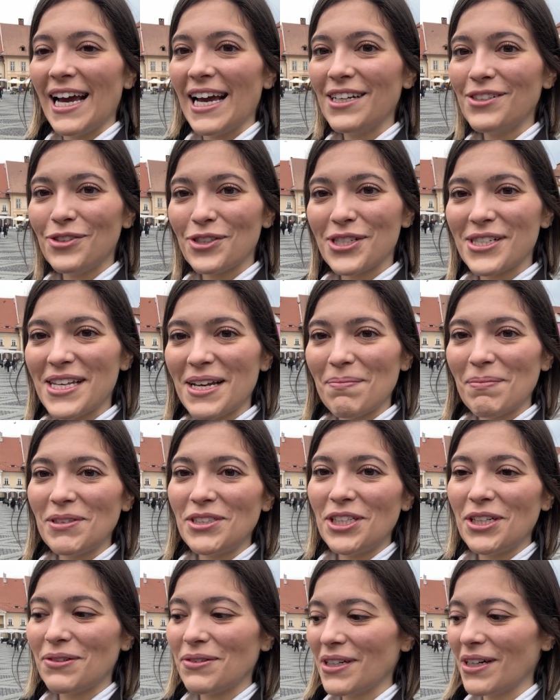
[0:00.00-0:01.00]
interesting
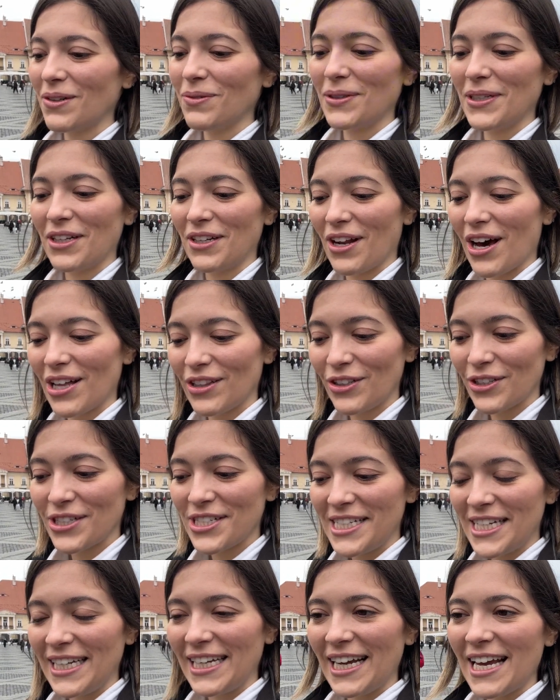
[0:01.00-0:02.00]
material with another
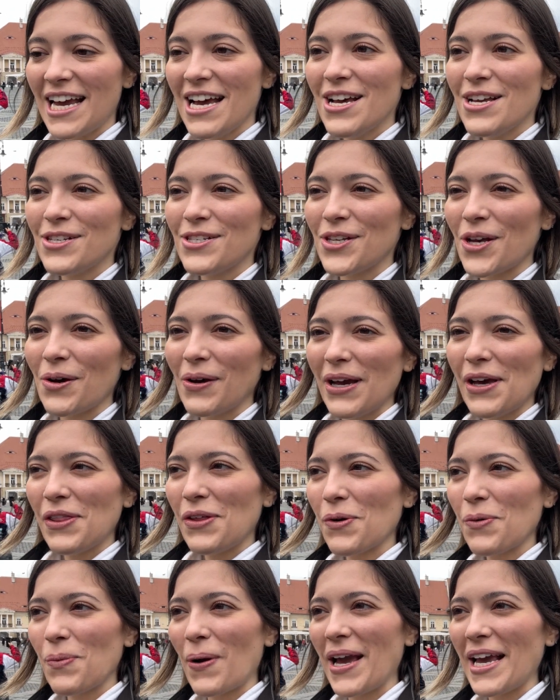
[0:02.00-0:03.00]
city. So
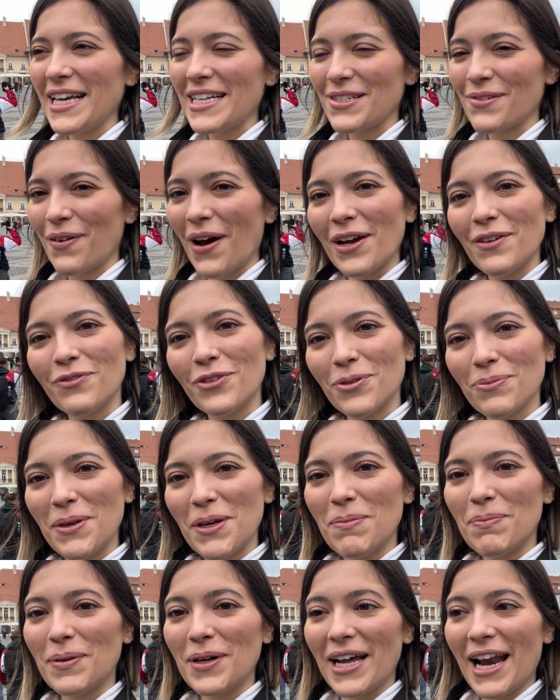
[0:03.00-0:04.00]
either way it's fine for
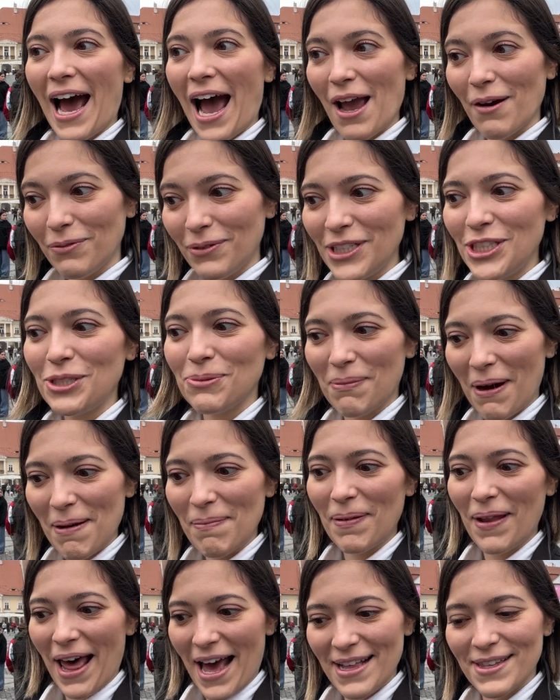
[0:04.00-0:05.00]
me, but I wish my
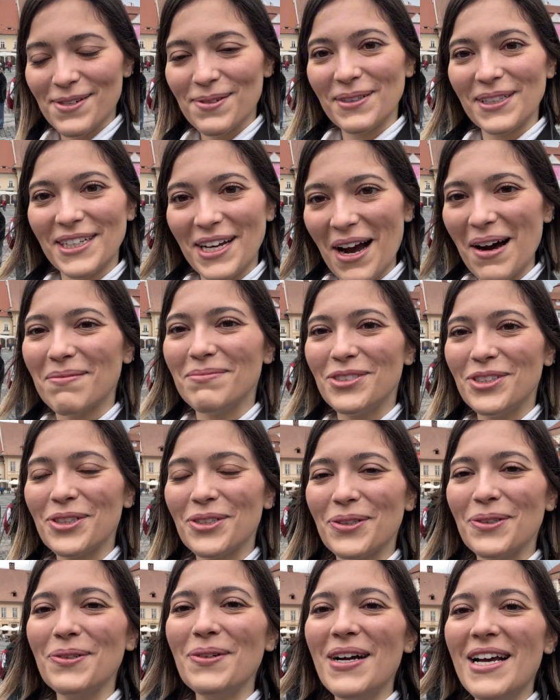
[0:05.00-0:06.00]
plans would come
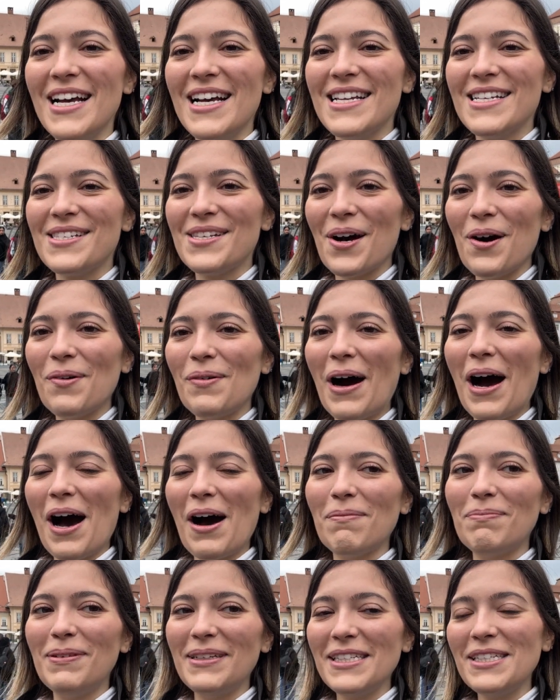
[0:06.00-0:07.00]
true.
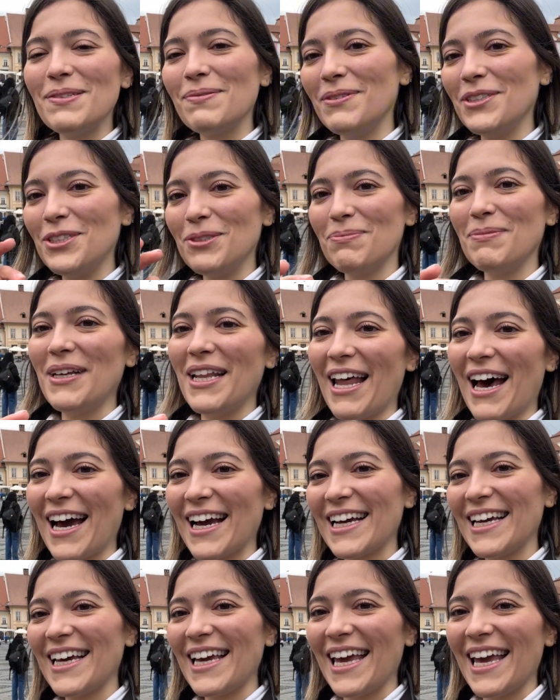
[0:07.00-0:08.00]
So please wish me
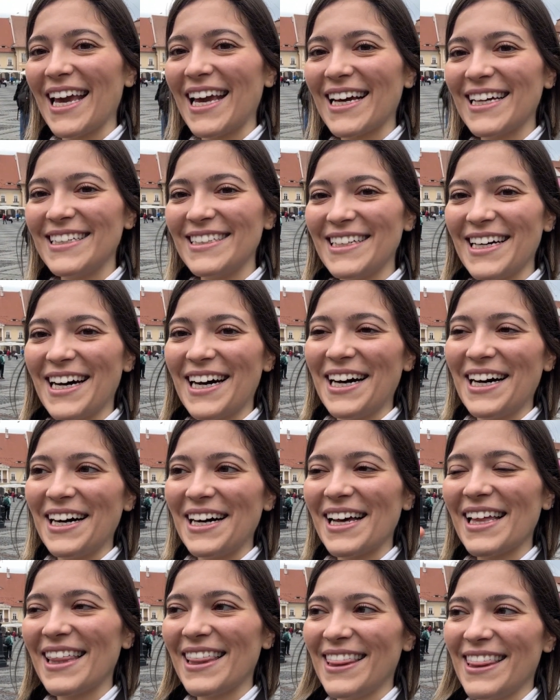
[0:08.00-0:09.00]
luck, and
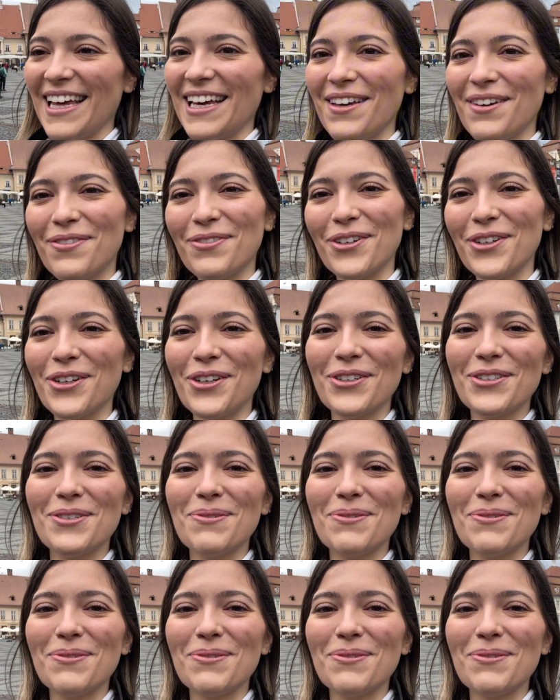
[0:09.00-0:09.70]
thank you for your